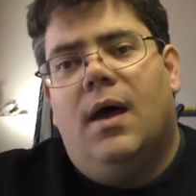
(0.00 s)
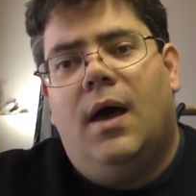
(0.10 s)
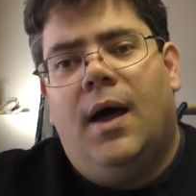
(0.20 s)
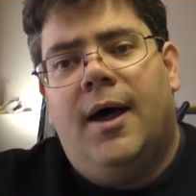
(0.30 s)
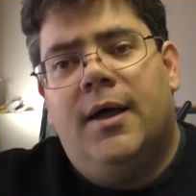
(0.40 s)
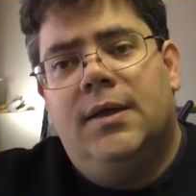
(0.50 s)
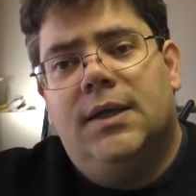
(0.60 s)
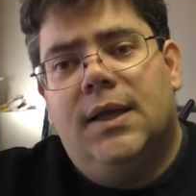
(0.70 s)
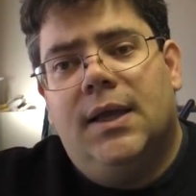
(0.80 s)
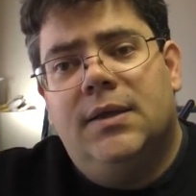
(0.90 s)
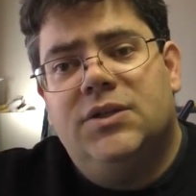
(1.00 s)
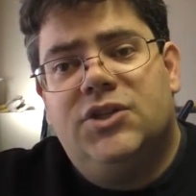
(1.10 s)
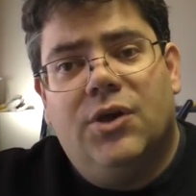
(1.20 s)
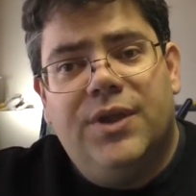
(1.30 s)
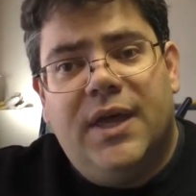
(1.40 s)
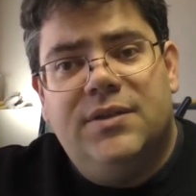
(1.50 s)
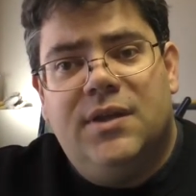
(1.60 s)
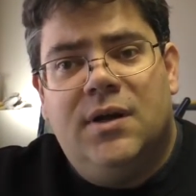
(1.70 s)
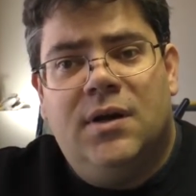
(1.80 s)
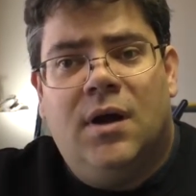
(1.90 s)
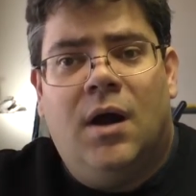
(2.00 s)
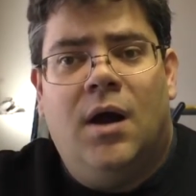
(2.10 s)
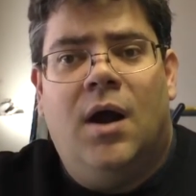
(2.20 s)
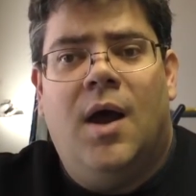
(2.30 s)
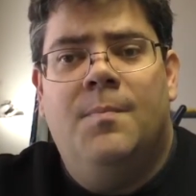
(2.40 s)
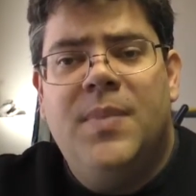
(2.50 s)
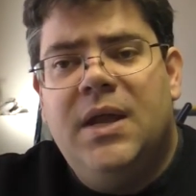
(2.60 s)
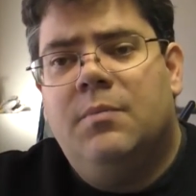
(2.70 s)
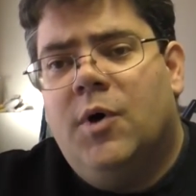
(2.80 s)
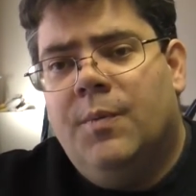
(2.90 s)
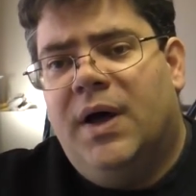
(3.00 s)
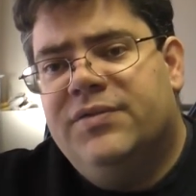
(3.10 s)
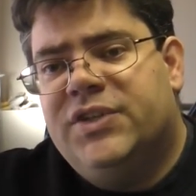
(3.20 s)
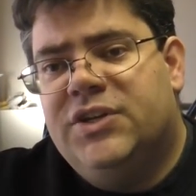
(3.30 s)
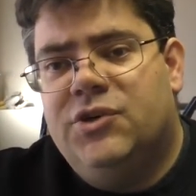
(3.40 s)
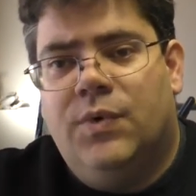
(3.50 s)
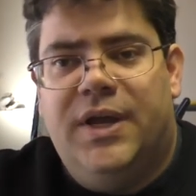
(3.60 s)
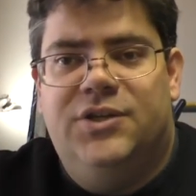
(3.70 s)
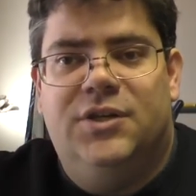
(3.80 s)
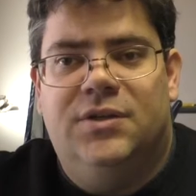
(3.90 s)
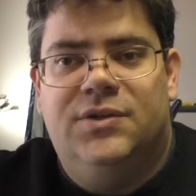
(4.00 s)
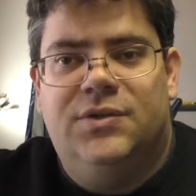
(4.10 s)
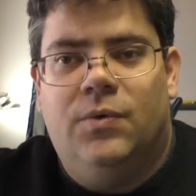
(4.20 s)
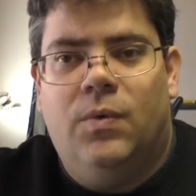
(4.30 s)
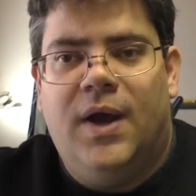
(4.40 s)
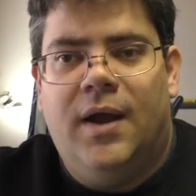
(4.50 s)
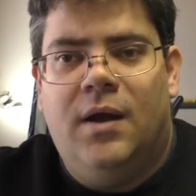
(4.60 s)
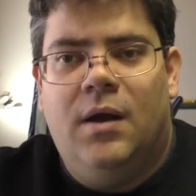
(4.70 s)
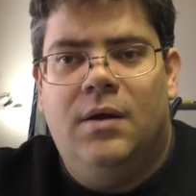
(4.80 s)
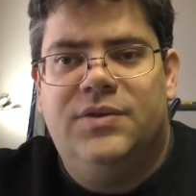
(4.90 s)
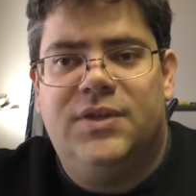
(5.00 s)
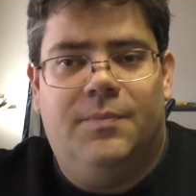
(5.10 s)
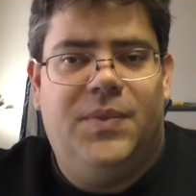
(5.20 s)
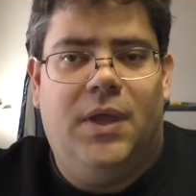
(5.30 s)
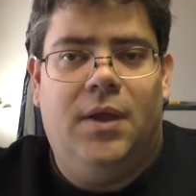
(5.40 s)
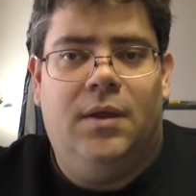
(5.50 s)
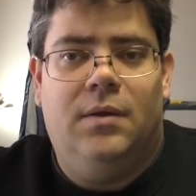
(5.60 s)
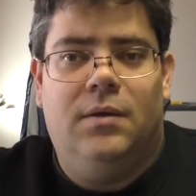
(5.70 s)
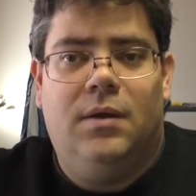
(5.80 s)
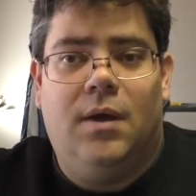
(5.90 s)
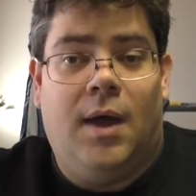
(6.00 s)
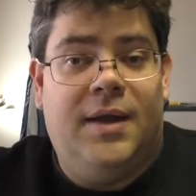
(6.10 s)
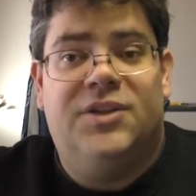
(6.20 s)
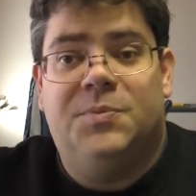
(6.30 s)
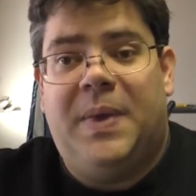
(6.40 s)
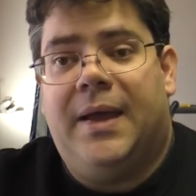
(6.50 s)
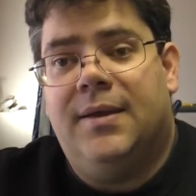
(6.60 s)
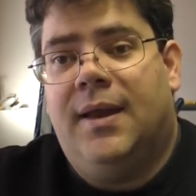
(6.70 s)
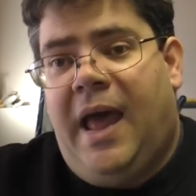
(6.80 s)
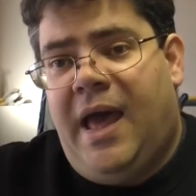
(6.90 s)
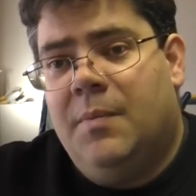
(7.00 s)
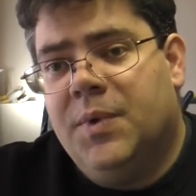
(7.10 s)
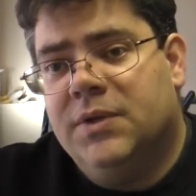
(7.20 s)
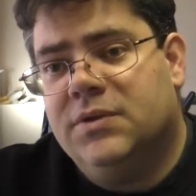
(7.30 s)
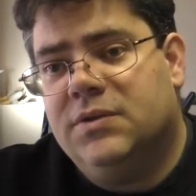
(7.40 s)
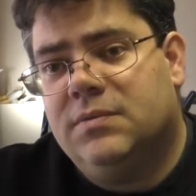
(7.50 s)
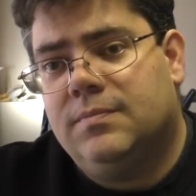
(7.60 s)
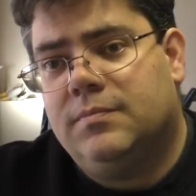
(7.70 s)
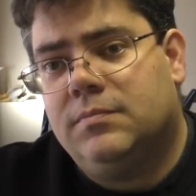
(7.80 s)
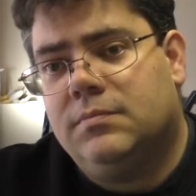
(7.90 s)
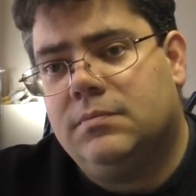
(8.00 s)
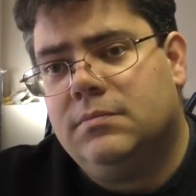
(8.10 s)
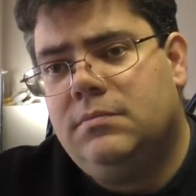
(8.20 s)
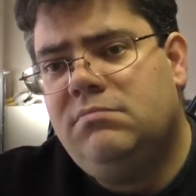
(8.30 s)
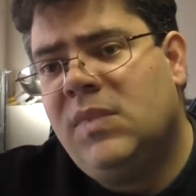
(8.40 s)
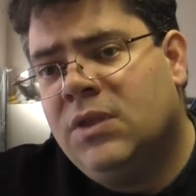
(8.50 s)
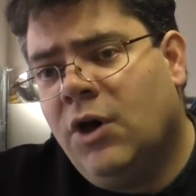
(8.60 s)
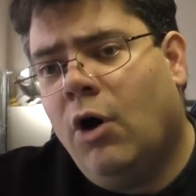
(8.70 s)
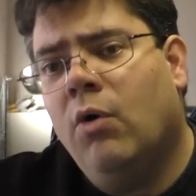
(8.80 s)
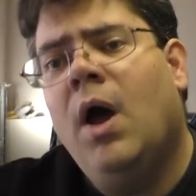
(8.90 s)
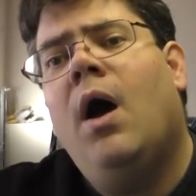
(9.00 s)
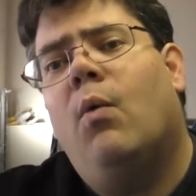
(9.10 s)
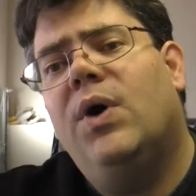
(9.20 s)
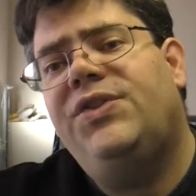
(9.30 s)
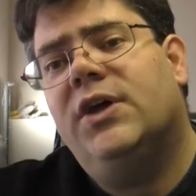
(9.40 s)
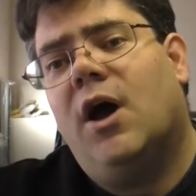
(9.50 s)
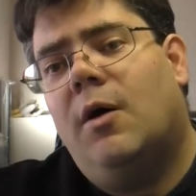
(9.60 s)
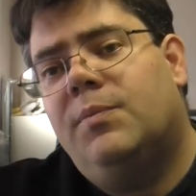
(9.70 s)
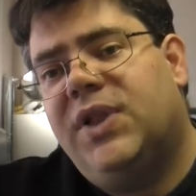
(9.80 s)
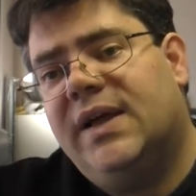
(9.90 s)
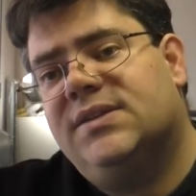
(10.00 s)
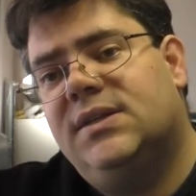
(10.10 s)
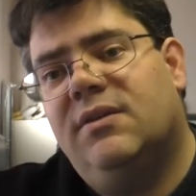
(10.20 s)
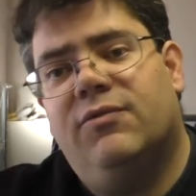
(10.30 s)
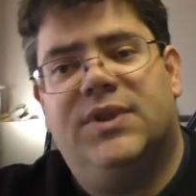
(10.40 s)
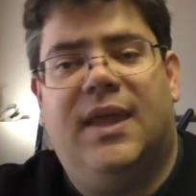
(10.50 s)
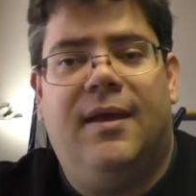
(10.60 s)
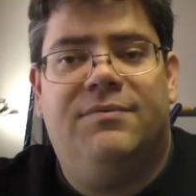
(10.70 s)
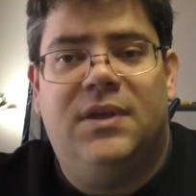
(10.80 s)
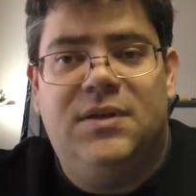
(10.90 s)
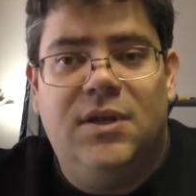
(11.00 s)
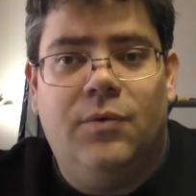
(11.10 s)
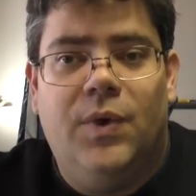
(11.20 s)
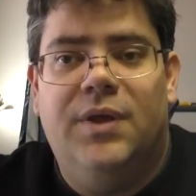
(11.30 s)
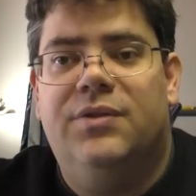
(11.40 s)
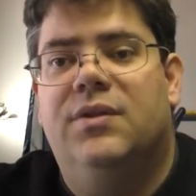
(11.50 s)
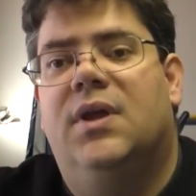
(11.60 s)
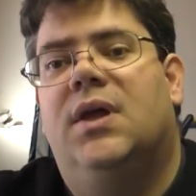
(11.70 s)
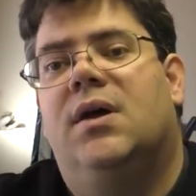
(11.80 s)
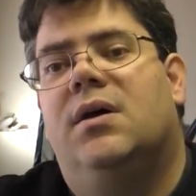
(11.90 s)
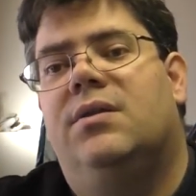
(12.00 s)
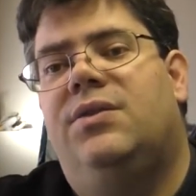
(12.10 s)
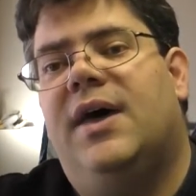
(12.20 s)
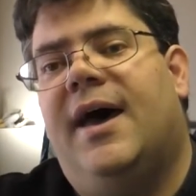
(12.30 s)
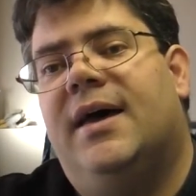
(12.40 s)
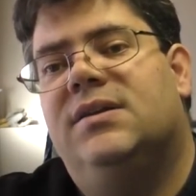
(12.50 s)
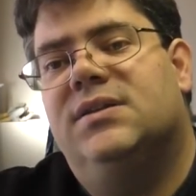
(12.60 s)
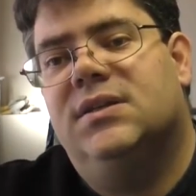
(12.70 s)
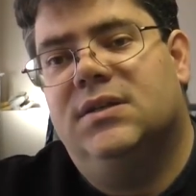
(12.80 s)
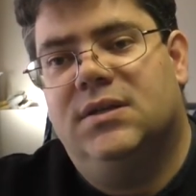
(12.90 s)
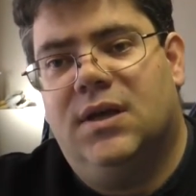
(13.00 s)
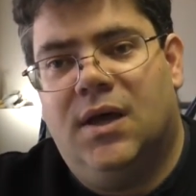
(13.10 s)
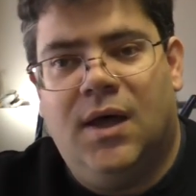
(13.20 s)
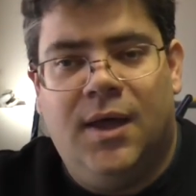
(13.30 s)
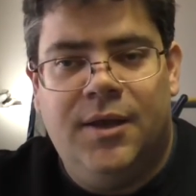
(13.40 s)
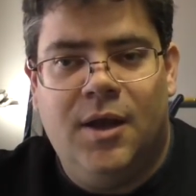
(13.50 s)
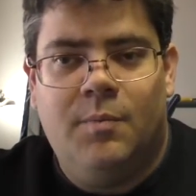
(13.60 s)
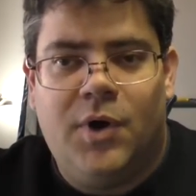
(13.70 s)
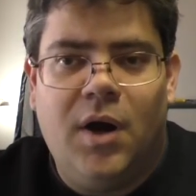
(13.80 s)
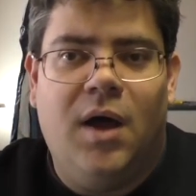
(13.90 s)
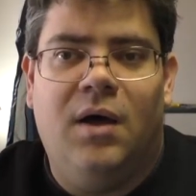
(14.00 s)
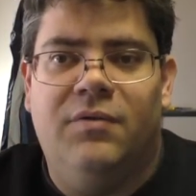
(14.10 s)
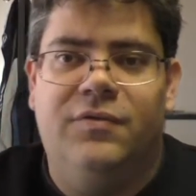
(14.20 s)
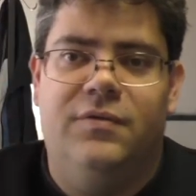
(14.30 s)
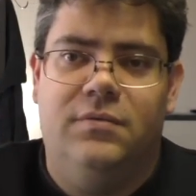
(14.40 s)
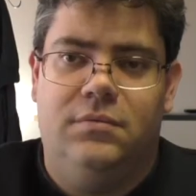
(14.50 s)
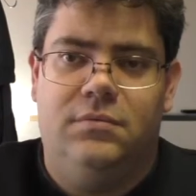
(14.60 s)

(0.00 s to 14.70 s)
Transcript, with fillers: uh, so that there are a minimum of situations where something unexpected happens. Though, with the complexity of what they have to deal with, that uh, number of,